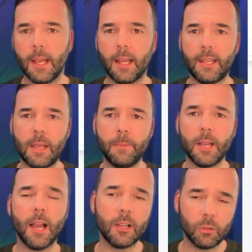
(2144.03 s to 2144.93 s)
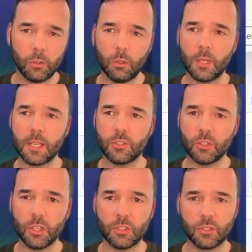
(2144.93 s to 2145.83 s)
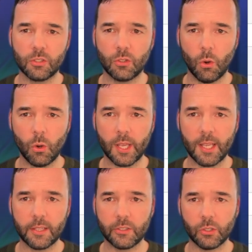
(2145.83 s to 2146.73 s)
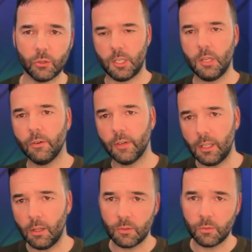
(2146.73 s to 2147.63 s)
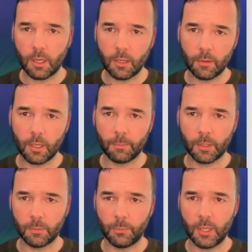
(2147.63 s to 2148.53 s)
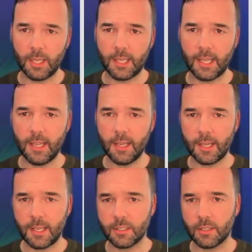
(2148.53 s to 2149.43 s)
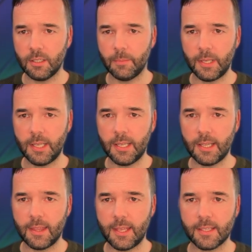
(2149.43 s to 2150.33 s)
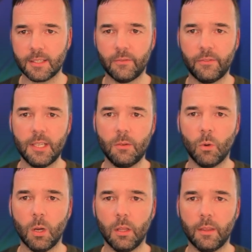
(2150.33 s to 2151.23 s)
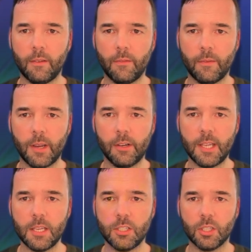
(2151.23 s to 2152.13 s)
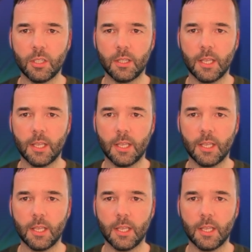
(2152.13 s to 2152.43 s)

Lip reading: And the API call is just talking to URL, is what I'm going to put in here, is going to be this v1 variation